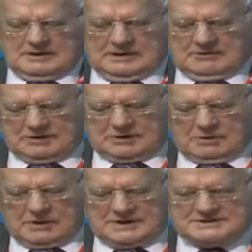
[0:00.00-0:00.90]
It
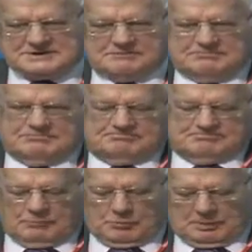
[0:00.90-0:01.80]
requires
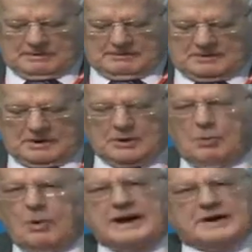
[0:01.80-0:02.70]
an
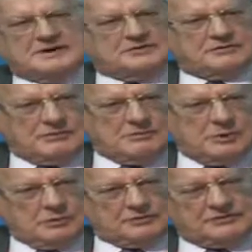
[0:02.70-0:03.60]
awareness of the
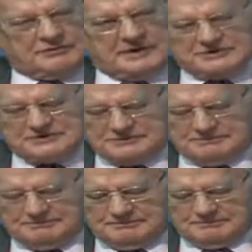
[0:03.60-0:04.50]
importance of the issue.
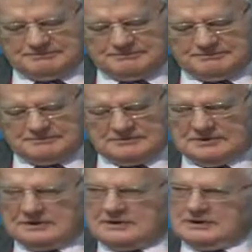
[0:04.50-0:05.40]

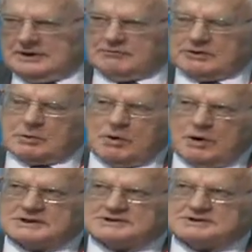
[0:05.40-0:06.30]
It
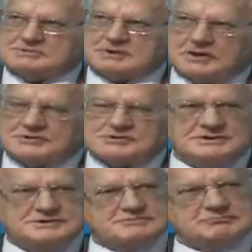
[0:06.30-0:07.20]
requires
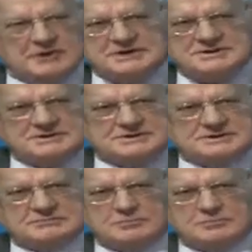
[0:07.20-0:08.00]
countries, regions,